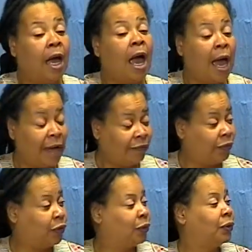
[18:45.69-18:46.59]

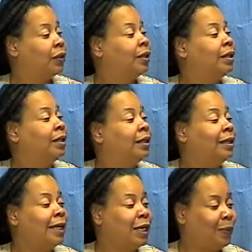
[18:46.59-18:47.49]
after
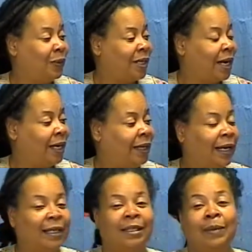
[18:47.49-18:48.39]
Labor Day
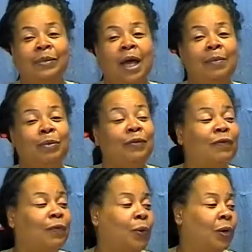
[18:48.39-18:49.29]
and sometime
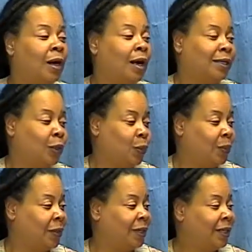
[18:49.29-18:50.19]
before
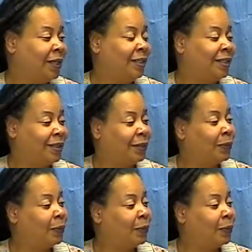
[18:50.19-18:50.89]
October. So